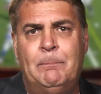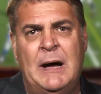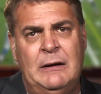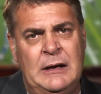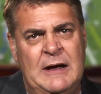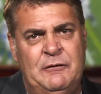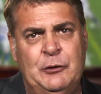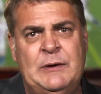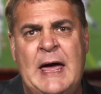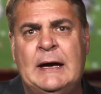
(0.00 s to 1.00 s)
But if
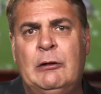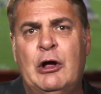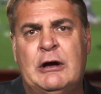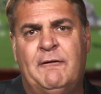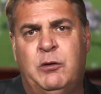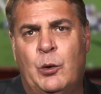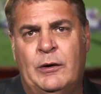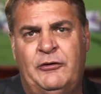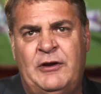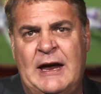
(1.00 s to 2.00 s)
you take a look at
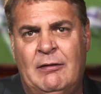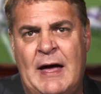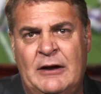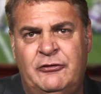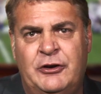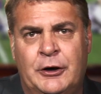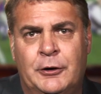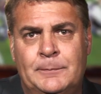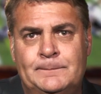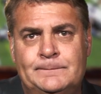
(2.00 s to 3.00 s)
Florida State last year,